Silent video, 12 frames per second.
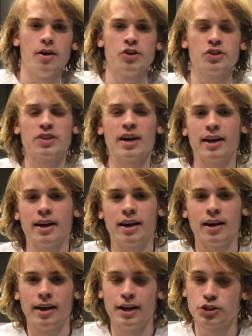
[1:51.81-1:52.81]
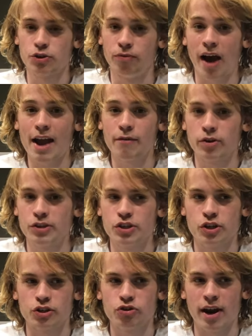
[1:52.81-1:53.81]
Just like in Survivor, this
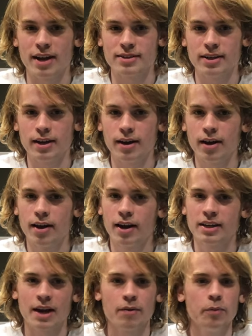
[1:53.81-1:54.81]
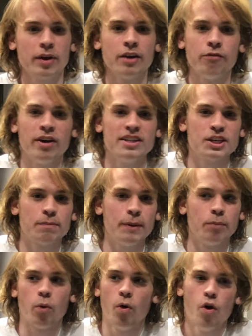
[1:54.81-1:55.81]
is going to translate. Because I'm going to be convincing
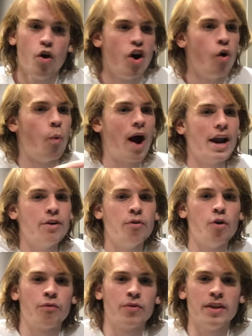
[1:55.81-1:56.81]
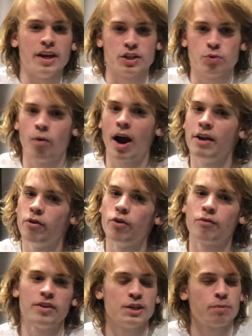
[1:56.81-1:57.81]
people why to vote for this. Why to
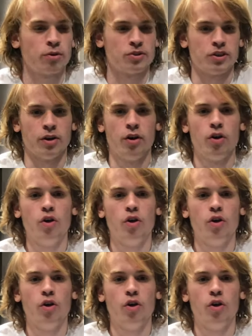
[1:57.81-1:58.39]
vote for this person.